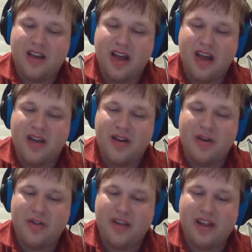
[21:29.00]
I
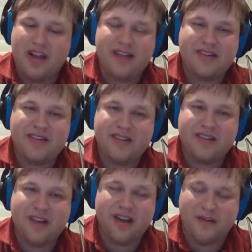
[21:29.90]
know that light
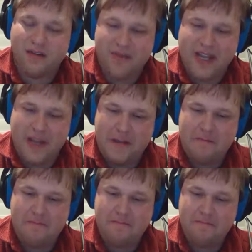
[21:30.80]
is not for me,
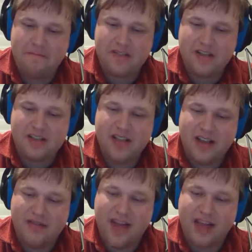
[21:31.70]

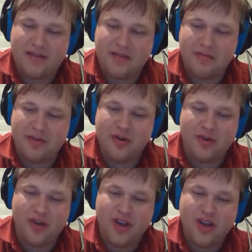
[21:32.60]
save that of the
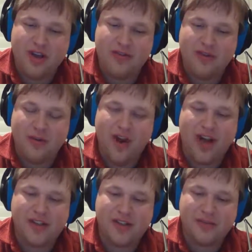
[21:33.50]
moon over the
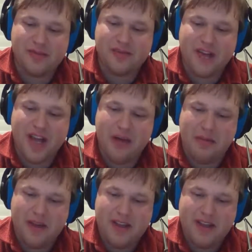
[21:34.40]
rock tombs of
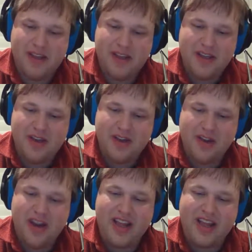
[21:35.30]
Neb,
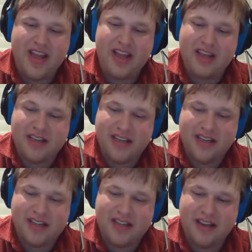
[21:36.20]
nor any
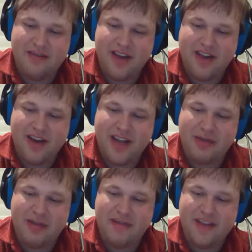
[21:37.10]
gaiety save the
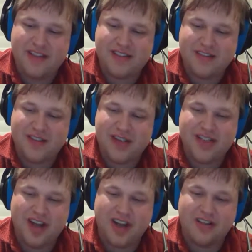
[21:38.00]
unnamed feasts of
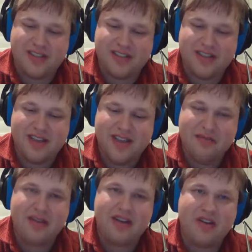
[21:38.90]
Nitocris
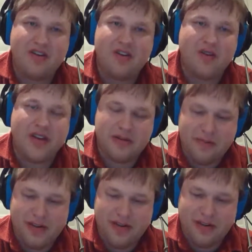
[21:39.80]
beneath the great
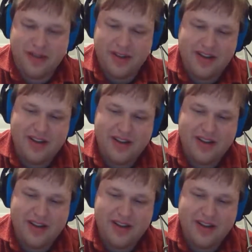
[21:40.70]
pyramid.